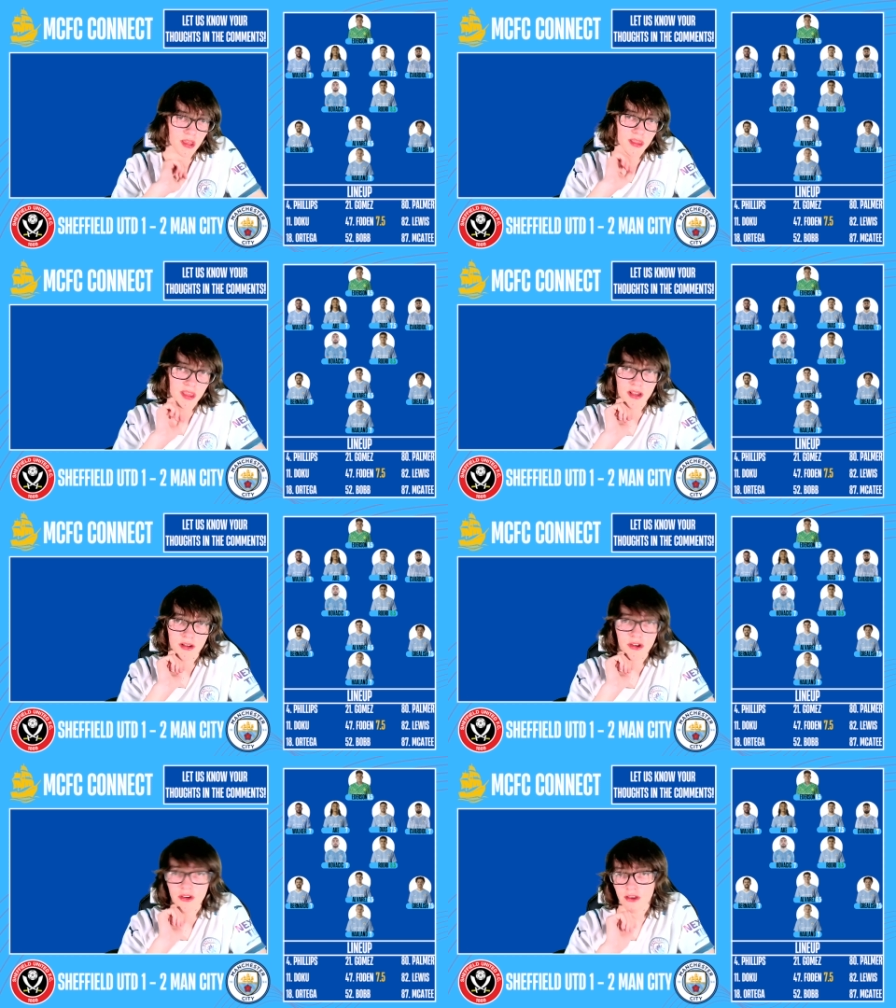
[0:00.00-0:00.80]
then
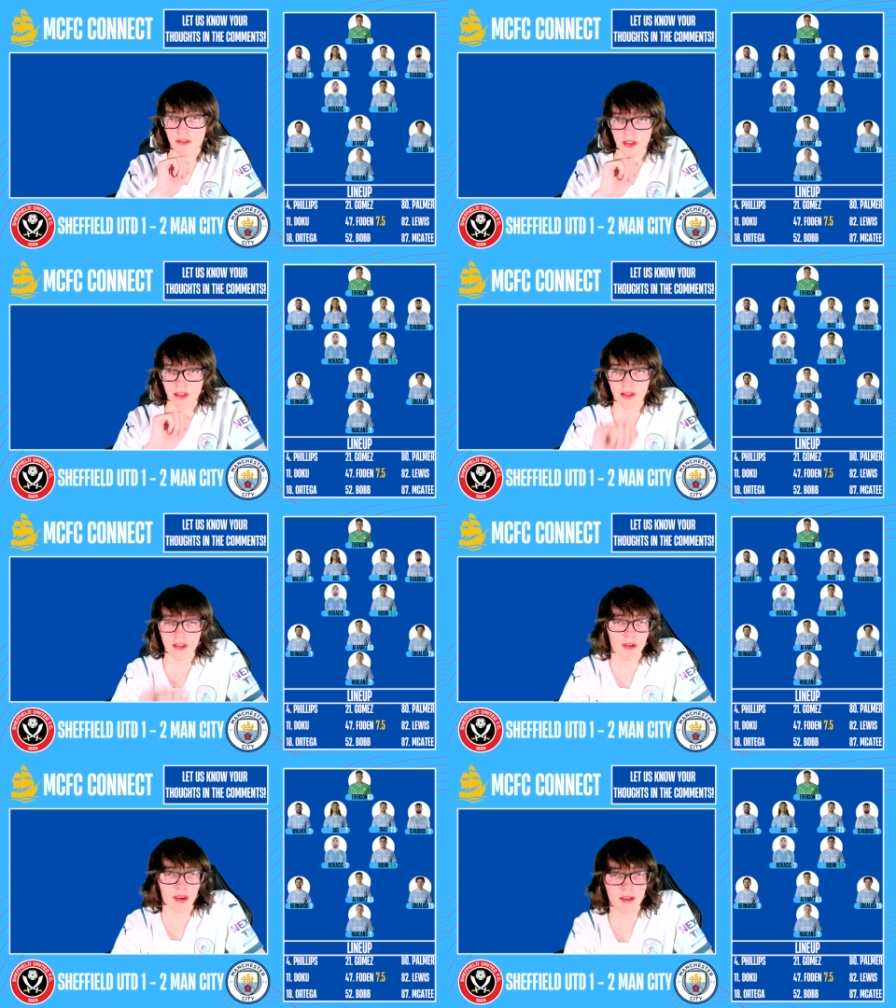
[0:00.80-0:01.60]
do give
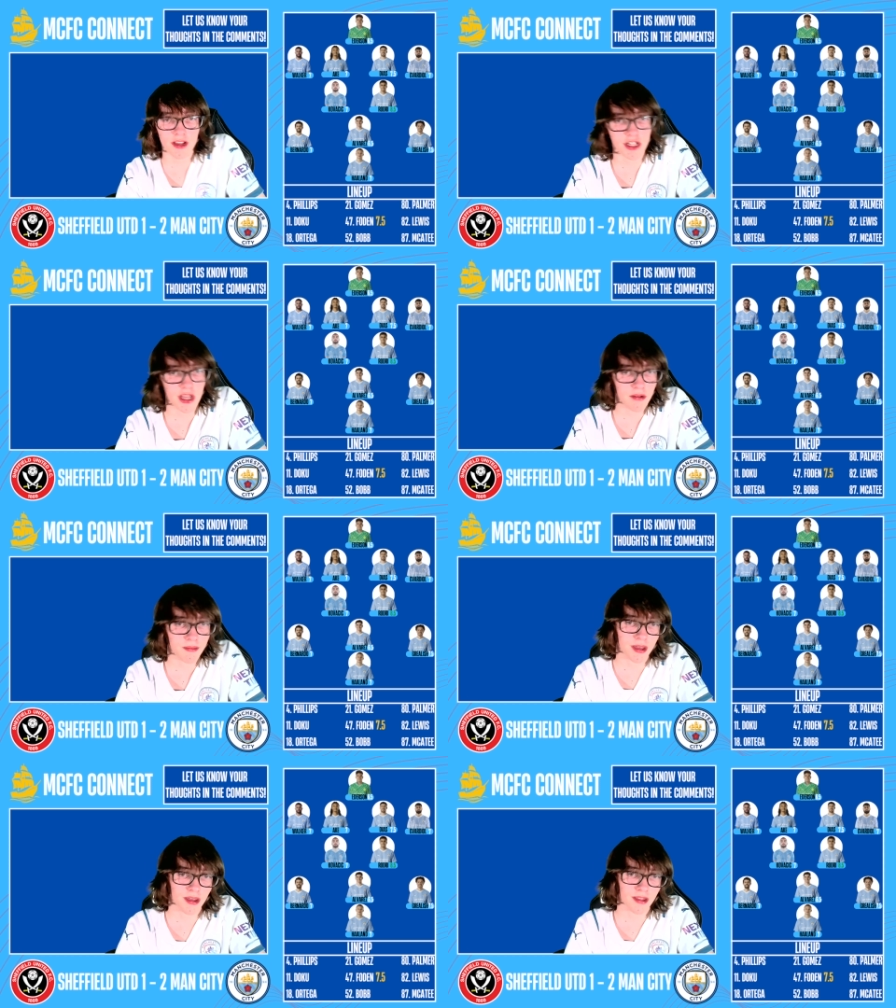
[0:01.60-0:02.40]
it a shout,
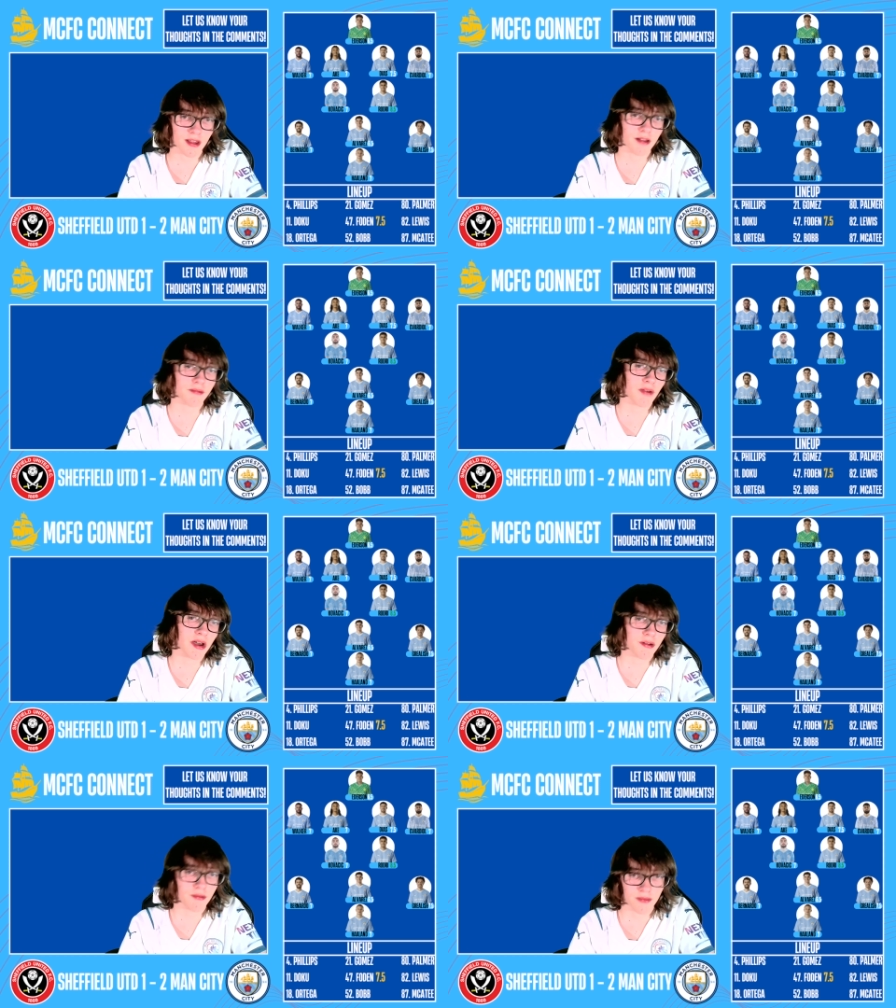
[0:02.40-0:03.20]
because I
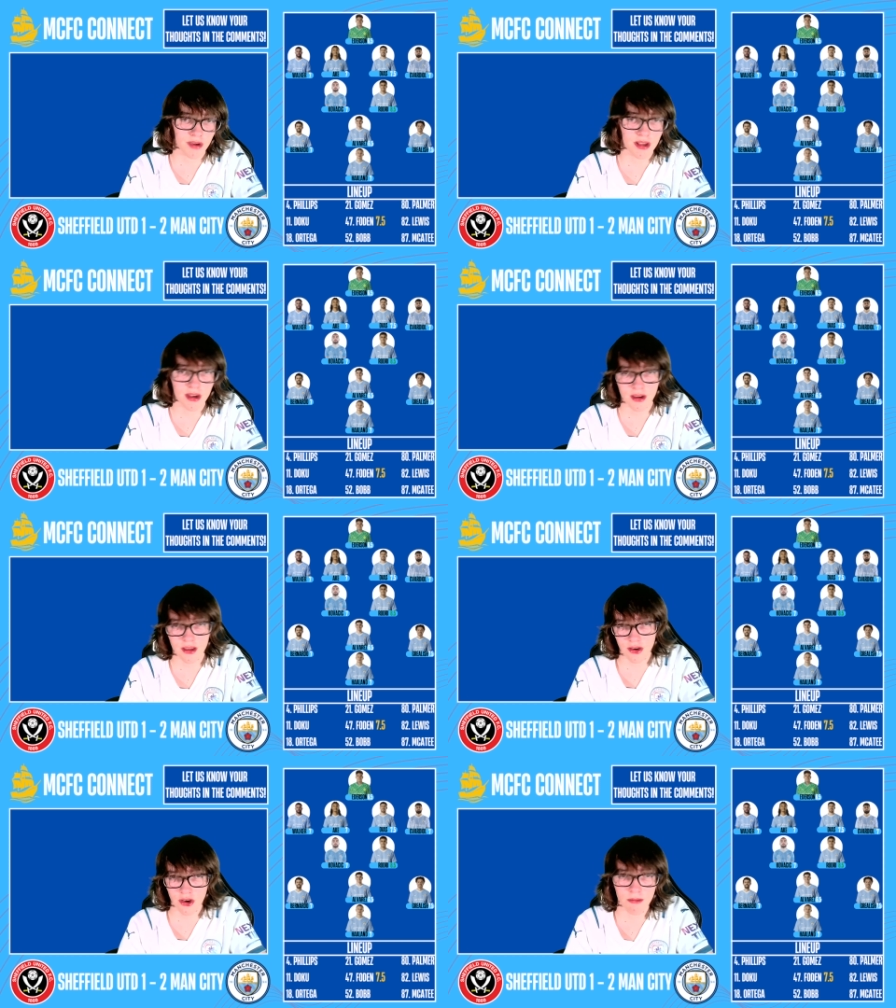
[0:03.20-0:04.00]
will read
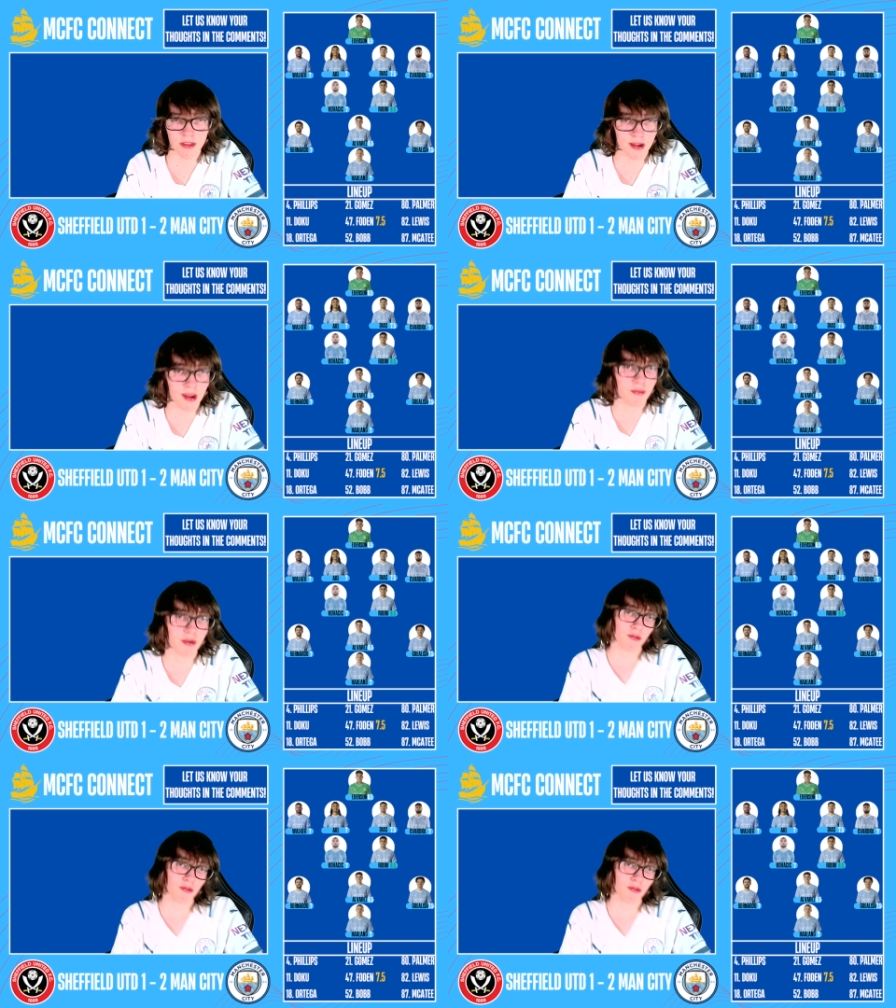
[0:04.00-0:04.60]
your comments and I will